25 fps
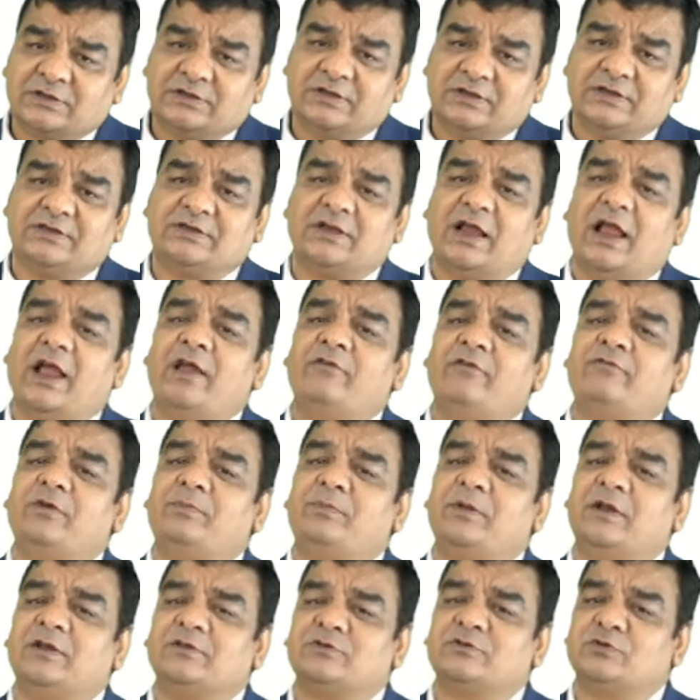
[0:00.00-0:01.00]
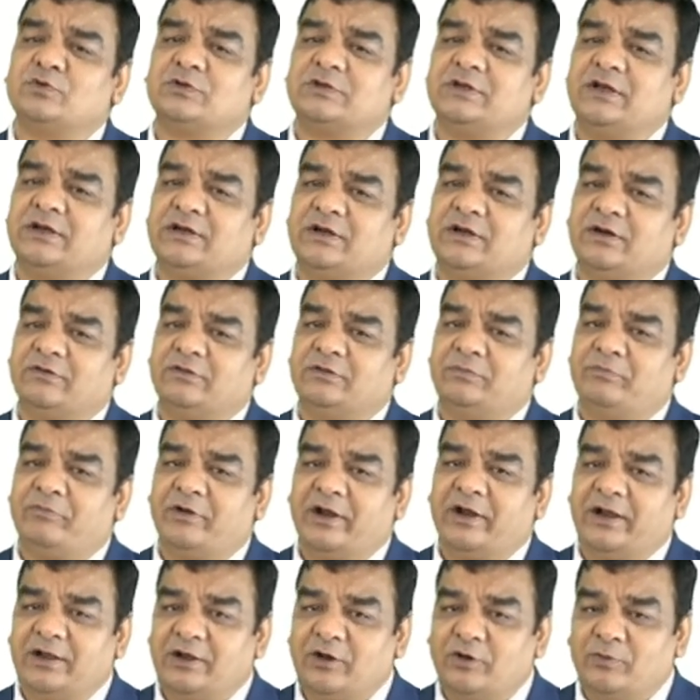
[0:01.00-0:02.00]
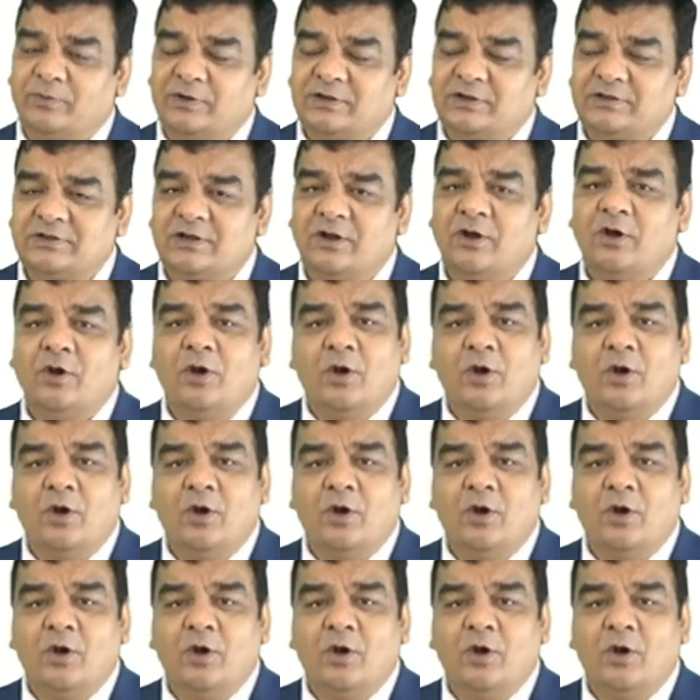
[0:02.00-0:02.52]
is FAP associated with brain tumors.